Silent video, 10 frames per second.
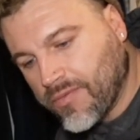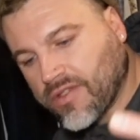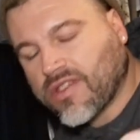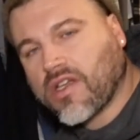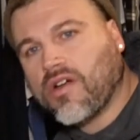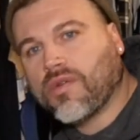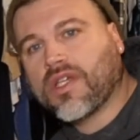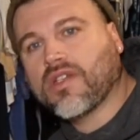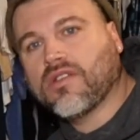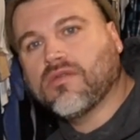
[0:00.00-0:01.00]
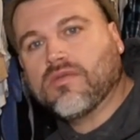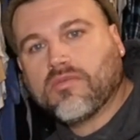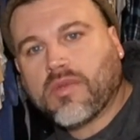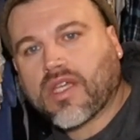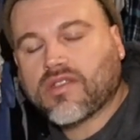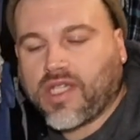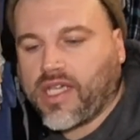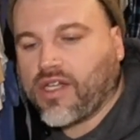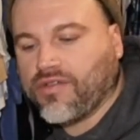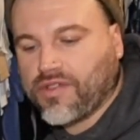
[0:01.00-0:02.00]
It's like, oh, we could make a
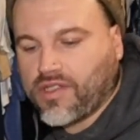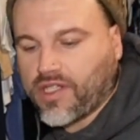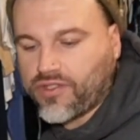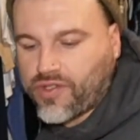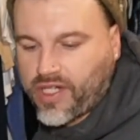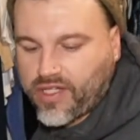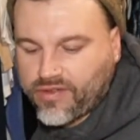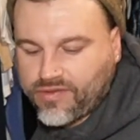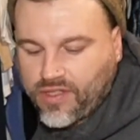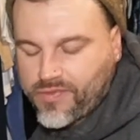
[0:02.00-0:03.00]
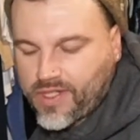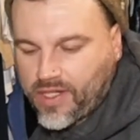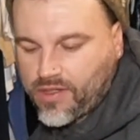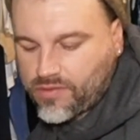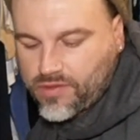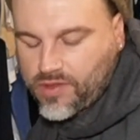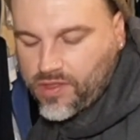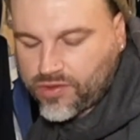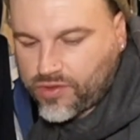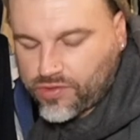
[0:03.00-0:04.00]
day out of it and drive down
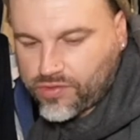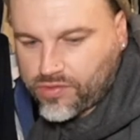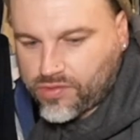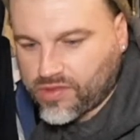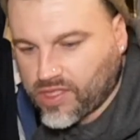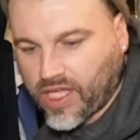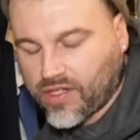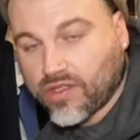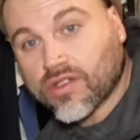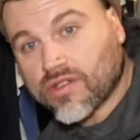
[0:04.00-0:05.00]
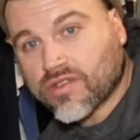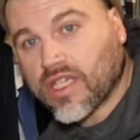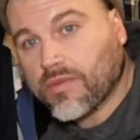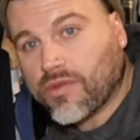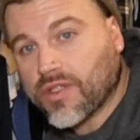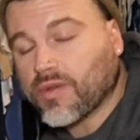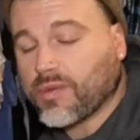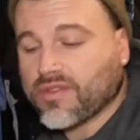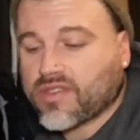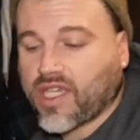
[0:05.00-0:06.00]
to Seattle, go skateboarding.
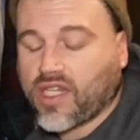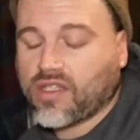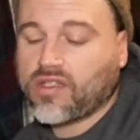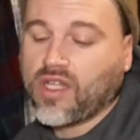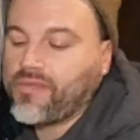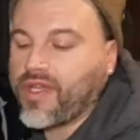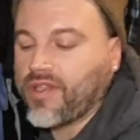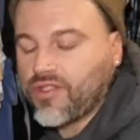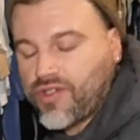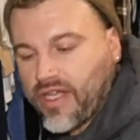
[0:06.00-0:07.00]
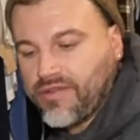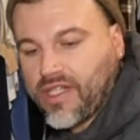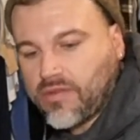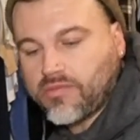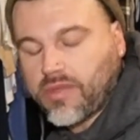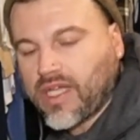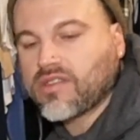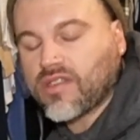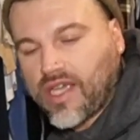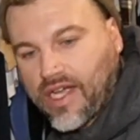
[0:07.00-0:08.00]
We went skating and then drive down back
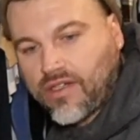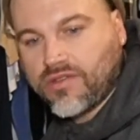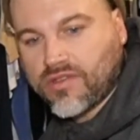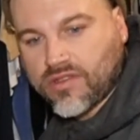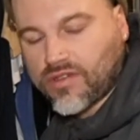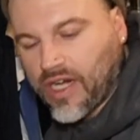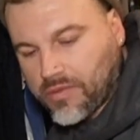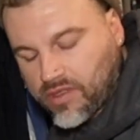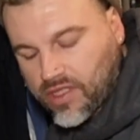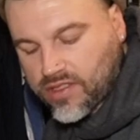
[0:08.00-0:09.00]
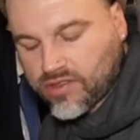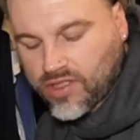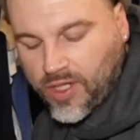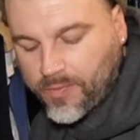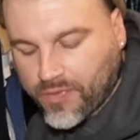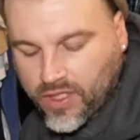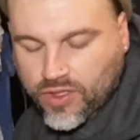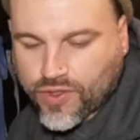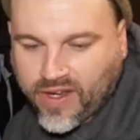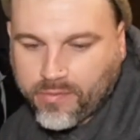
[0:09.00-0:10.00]
to the house, grab the lens,
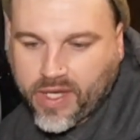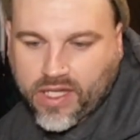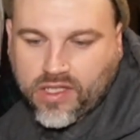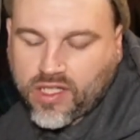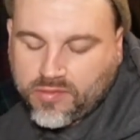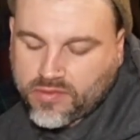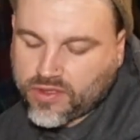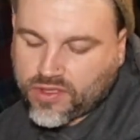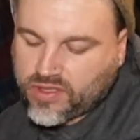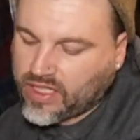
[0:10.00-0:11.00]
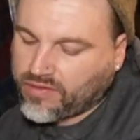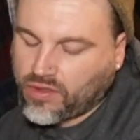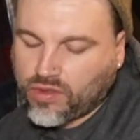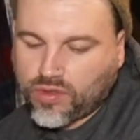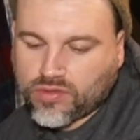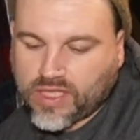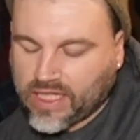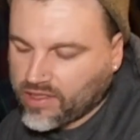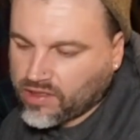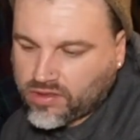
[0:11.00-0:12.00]
drive back up, and just have a whole
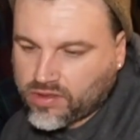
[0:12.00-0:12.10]
day.